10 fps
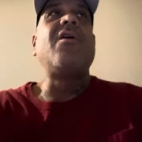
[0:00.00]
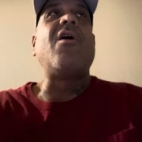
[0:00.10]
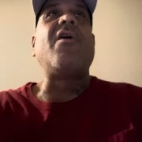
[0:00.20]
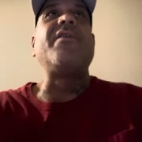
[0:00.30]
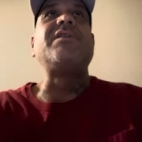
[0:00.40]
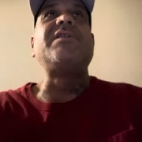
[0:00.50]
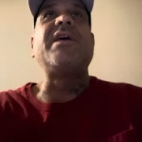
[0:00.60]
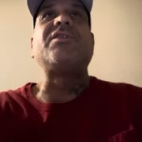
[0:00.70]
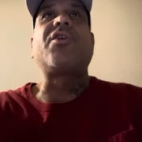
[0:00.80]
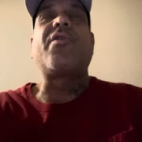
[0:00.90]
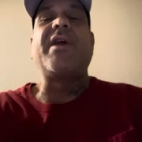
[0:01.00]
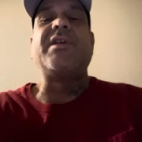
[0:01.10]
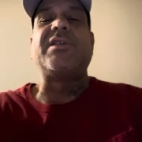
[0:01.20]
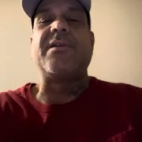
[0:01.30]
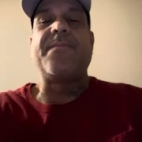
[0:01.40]

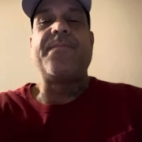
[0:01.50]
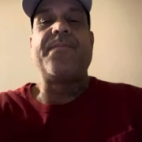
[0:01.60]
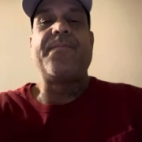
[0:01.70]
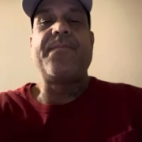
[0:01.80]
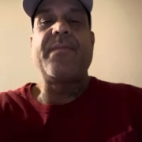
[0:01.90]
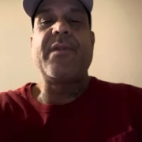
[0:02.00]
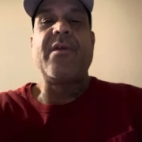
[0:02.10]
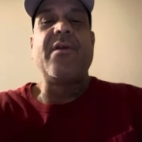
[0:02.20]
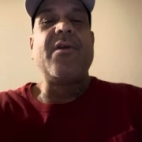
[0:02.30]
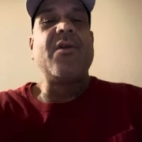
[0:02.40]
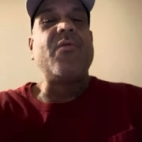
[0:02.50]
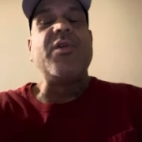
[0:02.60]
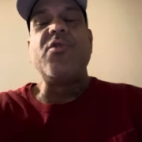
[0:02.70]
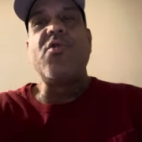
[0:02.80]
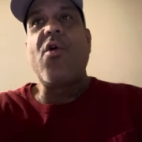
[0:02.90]
desecration when
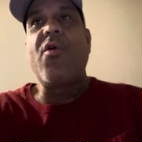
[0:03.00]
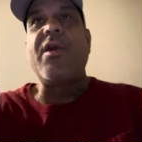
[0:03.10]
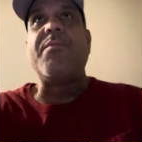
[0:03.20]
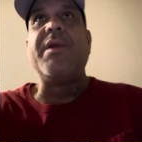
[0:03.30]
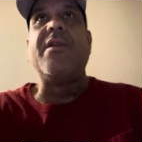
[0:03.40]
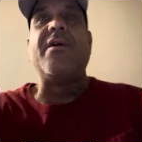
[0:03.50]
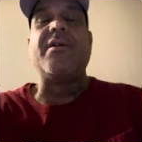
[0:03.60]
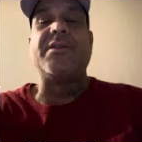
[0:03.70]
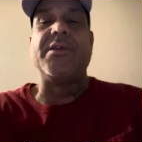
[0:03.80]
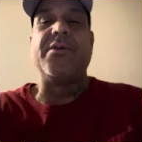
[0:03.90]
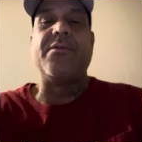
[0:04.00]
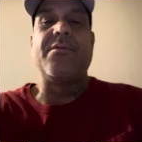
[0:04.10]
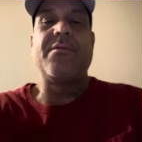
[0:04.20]
you know it'll be done to you?